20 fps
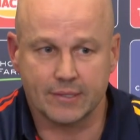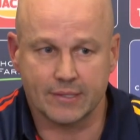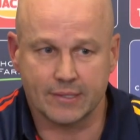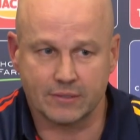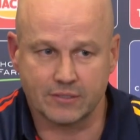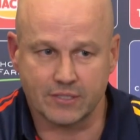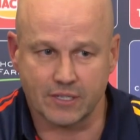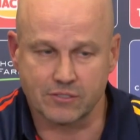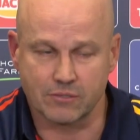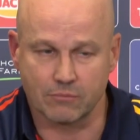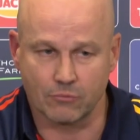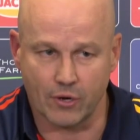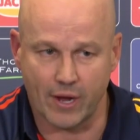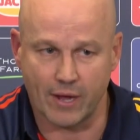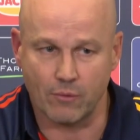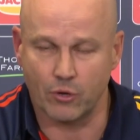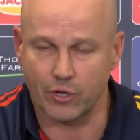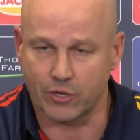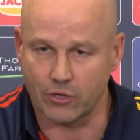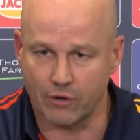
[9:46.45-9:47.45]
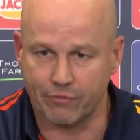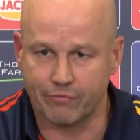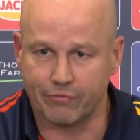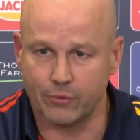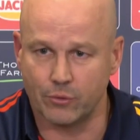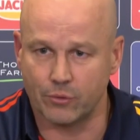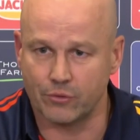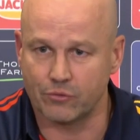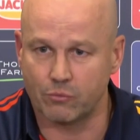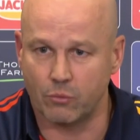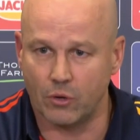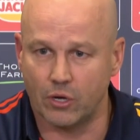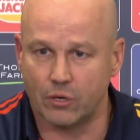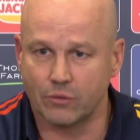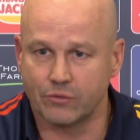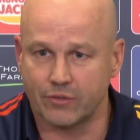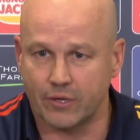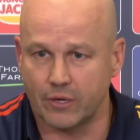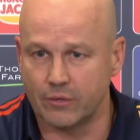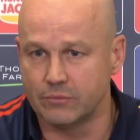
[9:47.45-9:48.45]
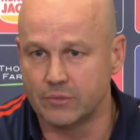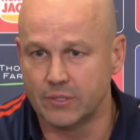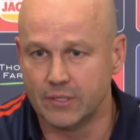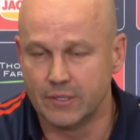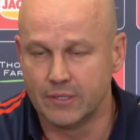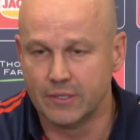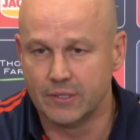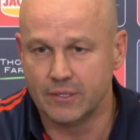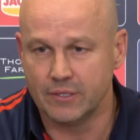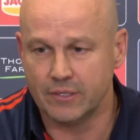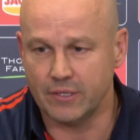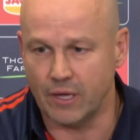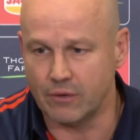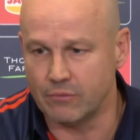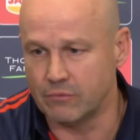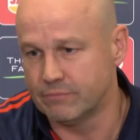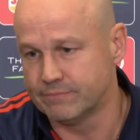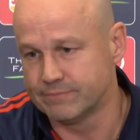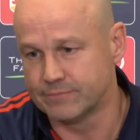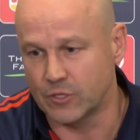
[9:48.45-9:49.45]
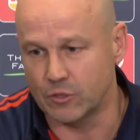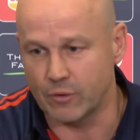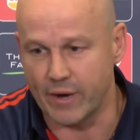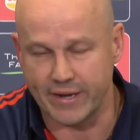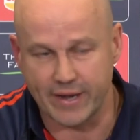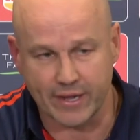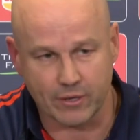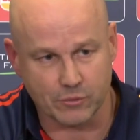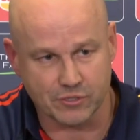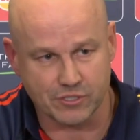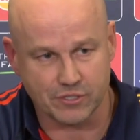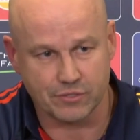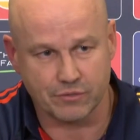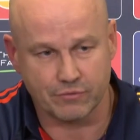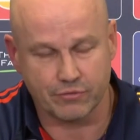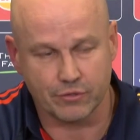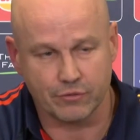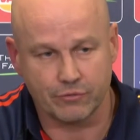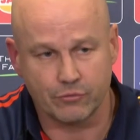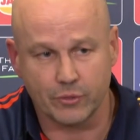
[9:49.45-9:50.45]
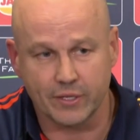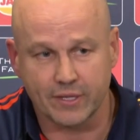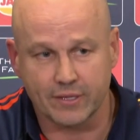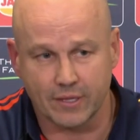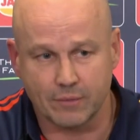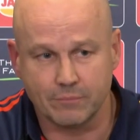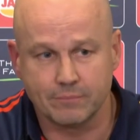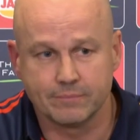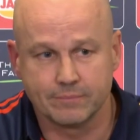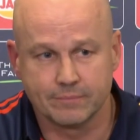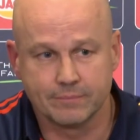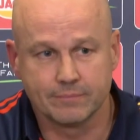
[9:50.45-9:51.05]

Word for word: Uh, does some great work off field as well. So, you know, great acquisition for the footy club.